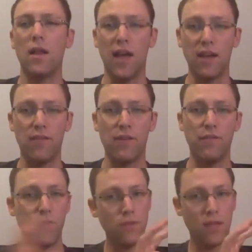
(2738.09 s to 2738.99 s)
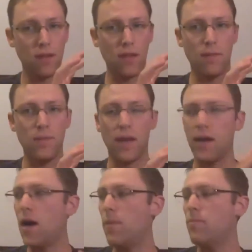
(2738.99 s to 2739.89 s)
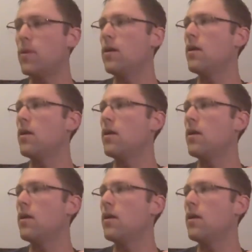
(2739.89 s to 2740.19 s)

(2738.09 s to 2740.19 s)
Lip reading: lot of the views on github.com